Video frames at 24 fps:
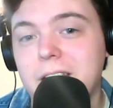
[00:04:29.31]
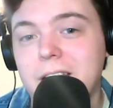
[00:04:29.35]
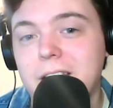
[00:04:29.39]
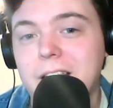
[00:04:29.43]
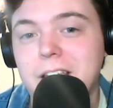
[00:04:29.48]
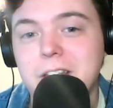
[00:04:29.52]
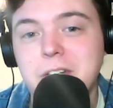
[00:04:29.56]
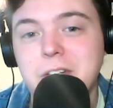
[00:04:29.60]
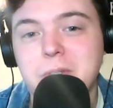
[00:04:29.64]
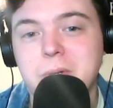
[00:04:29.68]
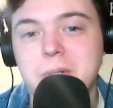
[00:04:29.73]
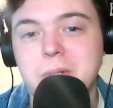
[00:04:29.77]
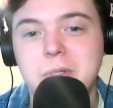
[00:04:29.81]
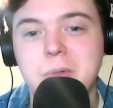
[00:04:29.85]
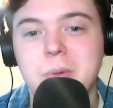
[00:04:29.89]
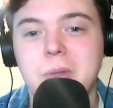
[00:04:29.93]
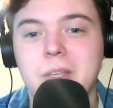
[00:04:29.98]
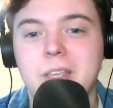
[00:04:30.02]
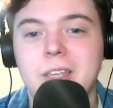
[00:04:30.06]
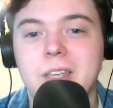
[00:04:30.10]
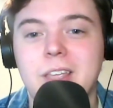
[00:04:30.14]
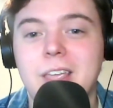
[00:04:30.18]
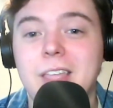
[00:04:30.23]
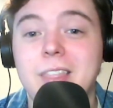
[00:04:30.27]
and I enjoy
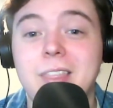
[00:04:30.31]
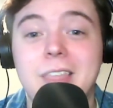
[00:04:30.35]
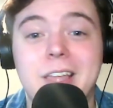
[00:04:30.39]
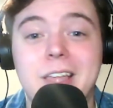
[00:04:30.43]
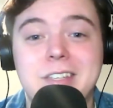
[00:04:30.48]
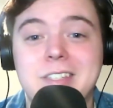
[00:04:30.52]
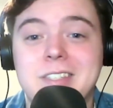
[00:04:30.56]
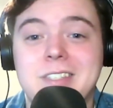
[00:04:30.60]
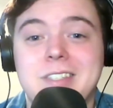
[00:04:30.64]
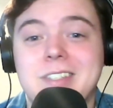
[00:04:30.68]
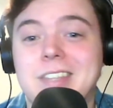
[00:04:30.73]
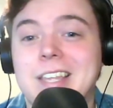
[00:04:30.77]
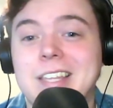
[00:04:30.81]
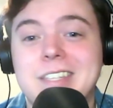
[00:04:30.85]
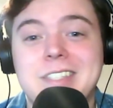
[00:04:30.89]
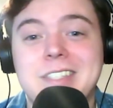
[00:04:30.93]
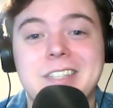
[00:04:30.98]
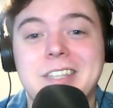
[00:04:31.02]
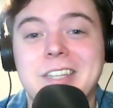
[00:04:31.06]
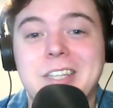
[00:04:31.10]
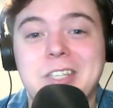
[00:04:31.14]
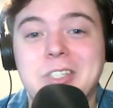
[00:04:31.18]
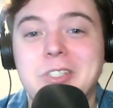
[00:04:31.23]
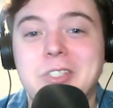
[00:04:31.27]
doing it, and
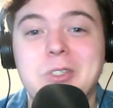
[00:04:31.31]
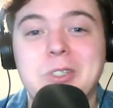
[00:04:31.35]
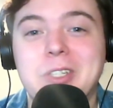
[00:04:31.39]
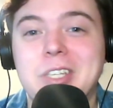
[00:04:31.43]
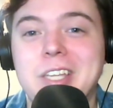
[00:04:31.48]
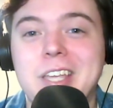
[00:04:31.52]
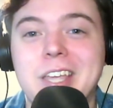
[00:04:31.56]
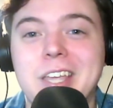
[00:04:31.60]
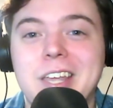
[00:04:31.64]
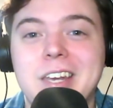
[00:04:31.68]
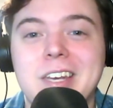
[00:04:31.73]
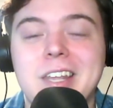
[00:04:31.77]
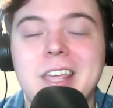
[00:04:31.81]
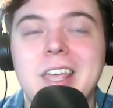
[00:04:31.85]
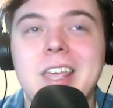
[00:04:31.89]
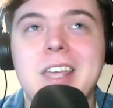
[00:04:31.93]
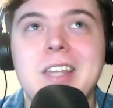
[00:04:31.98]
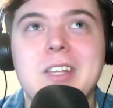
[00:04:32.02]
that's literally it.